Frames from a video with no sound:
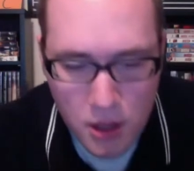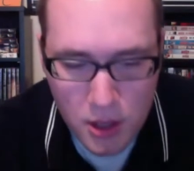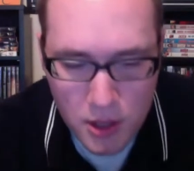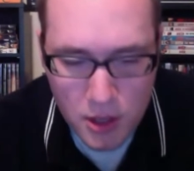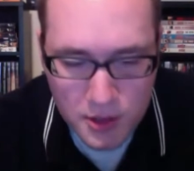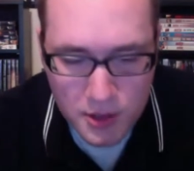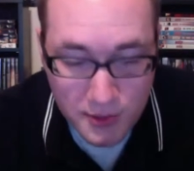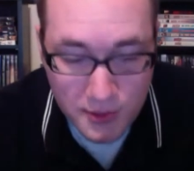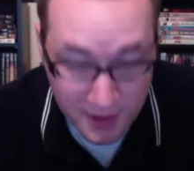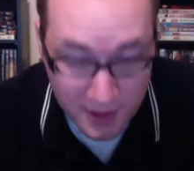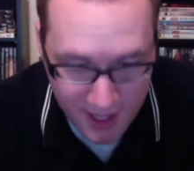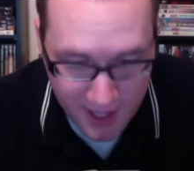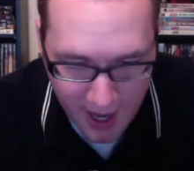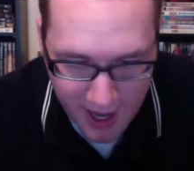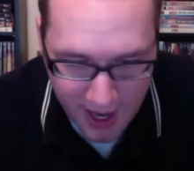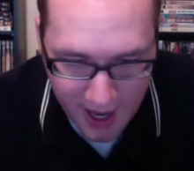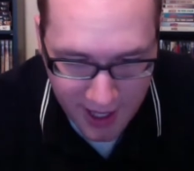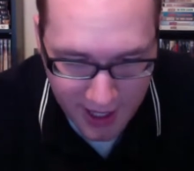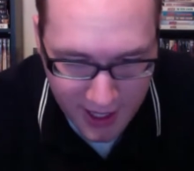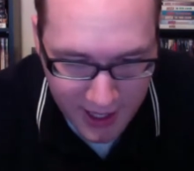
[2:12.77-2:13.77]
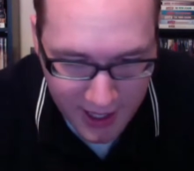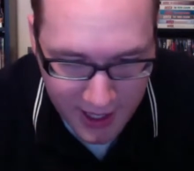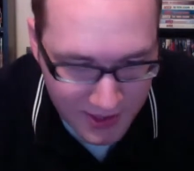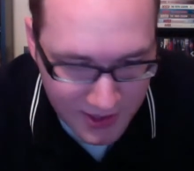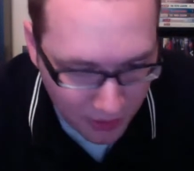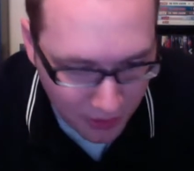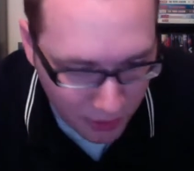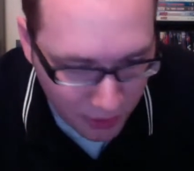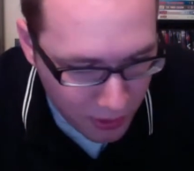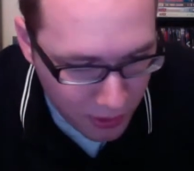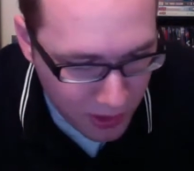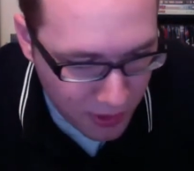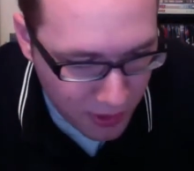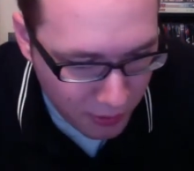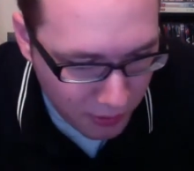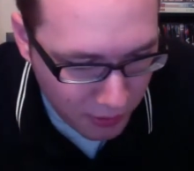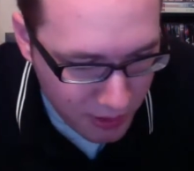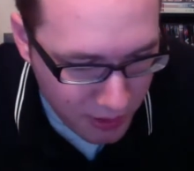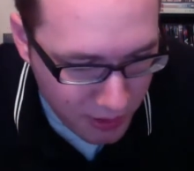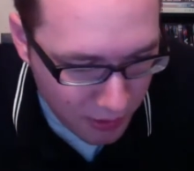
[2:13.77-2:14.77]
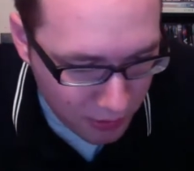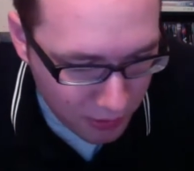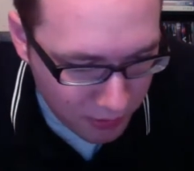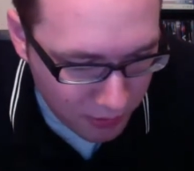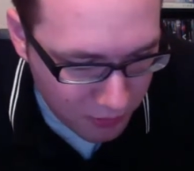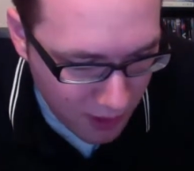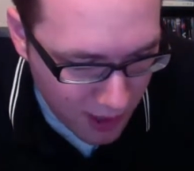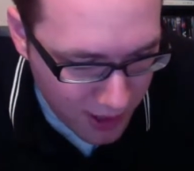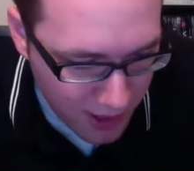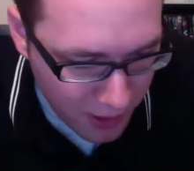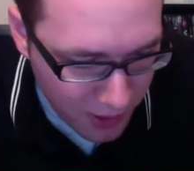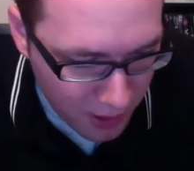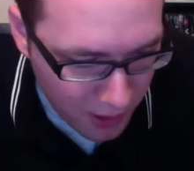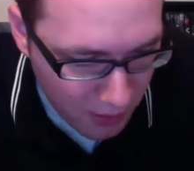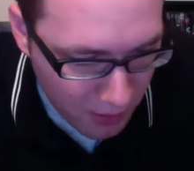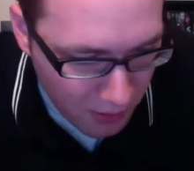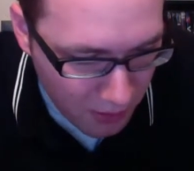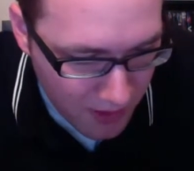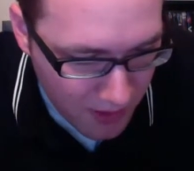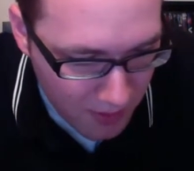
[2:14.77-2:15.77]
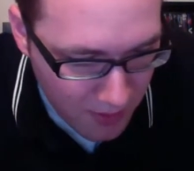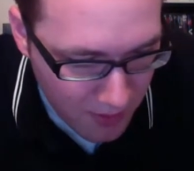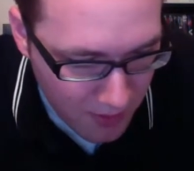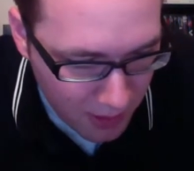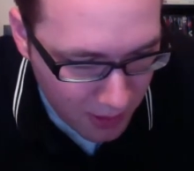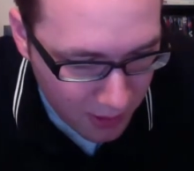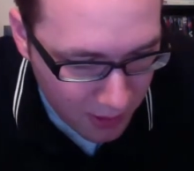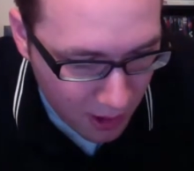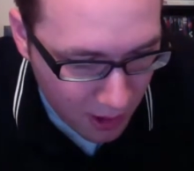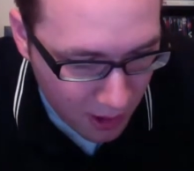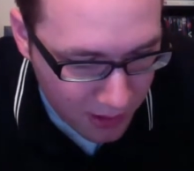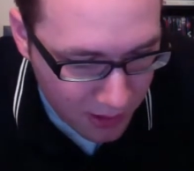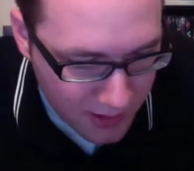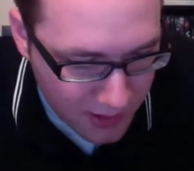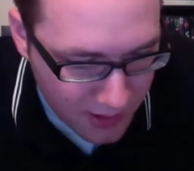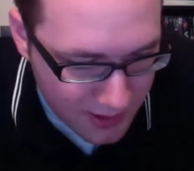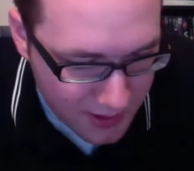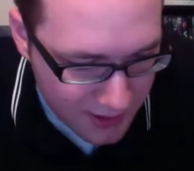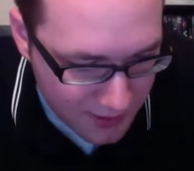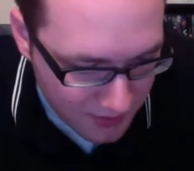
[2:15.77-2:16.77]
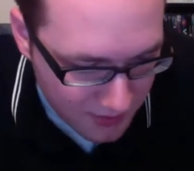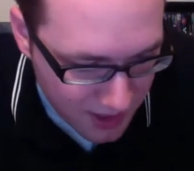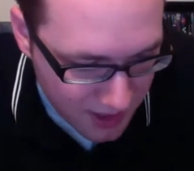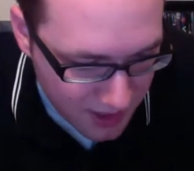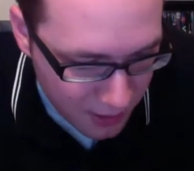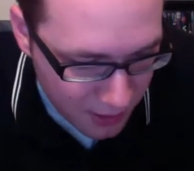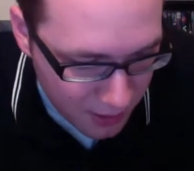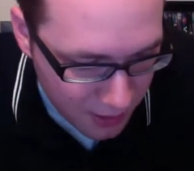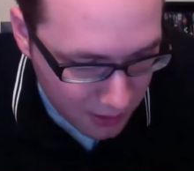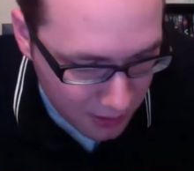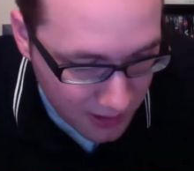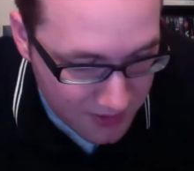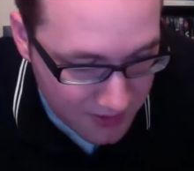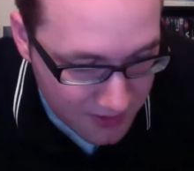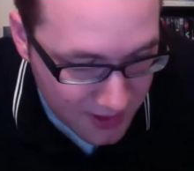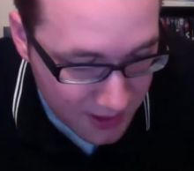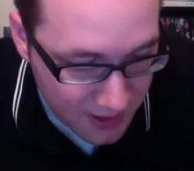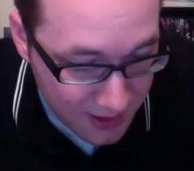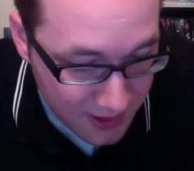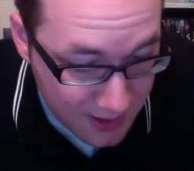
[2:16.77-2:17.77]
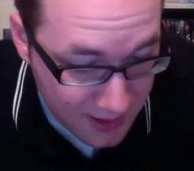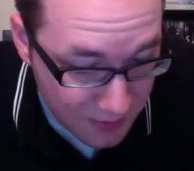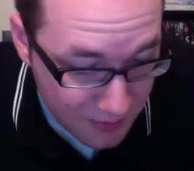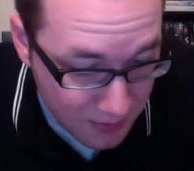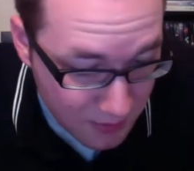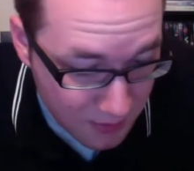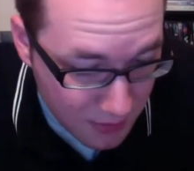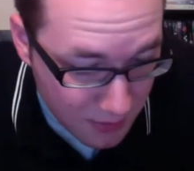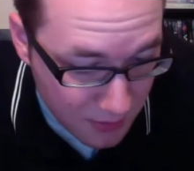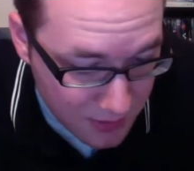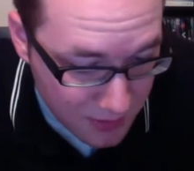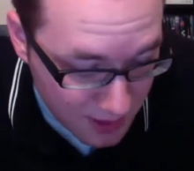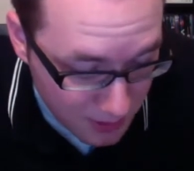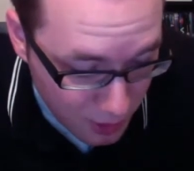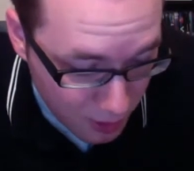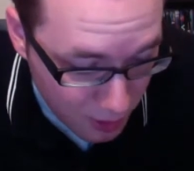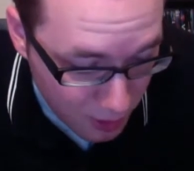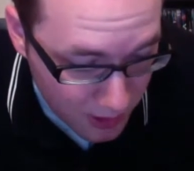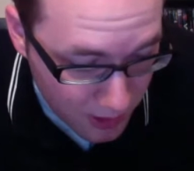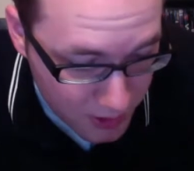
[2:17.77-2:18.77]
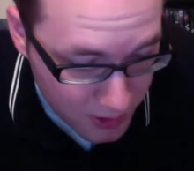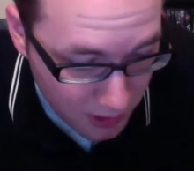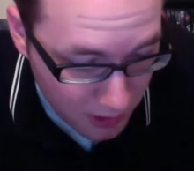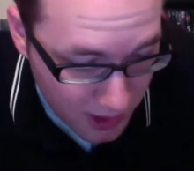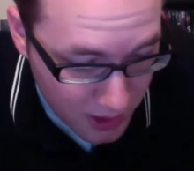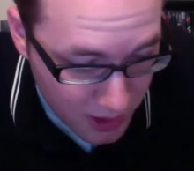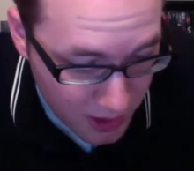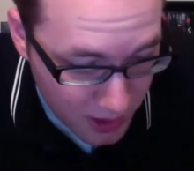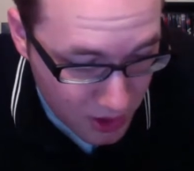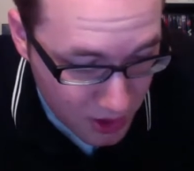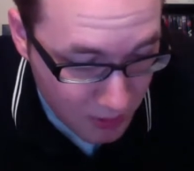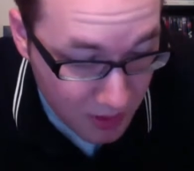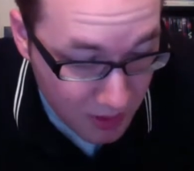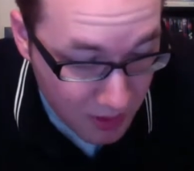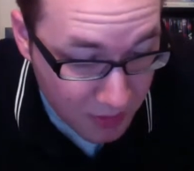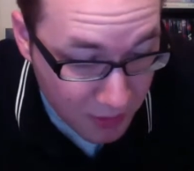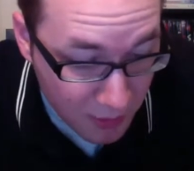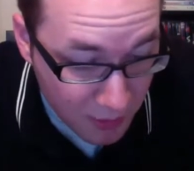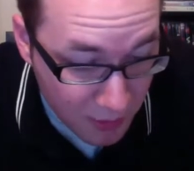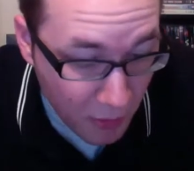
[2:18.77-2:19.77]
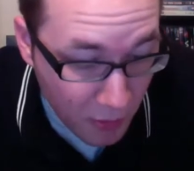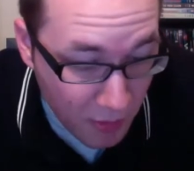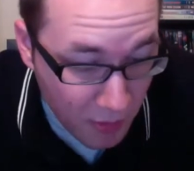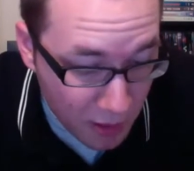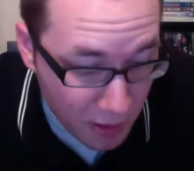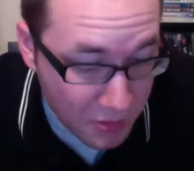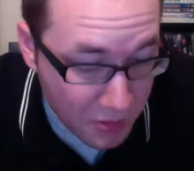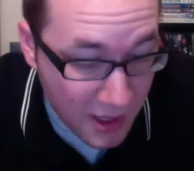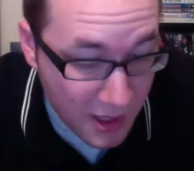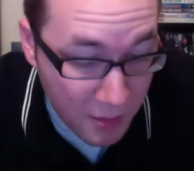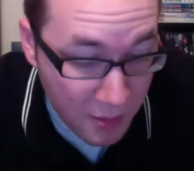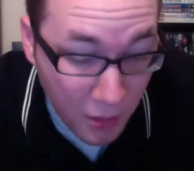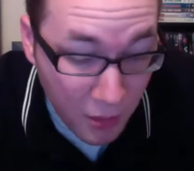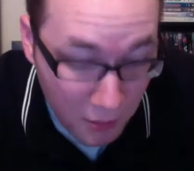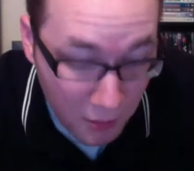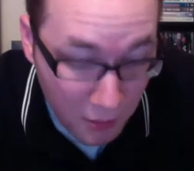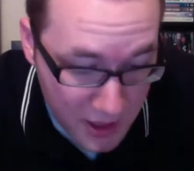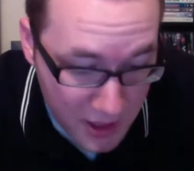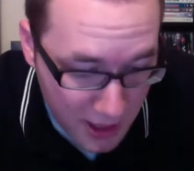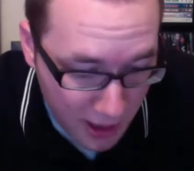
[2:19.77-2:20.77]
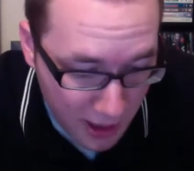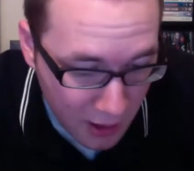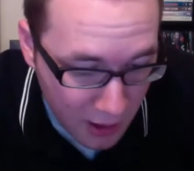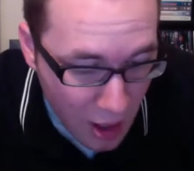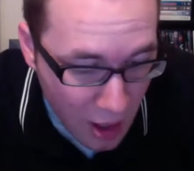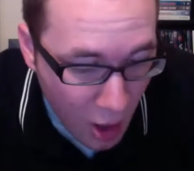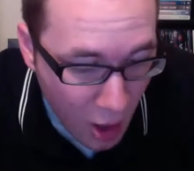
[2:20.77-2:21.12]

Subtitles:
So the guy is a 33-year-old writer with a melancholy demeanor, lives in a tempestuous relationship with a beautiful model named Maria.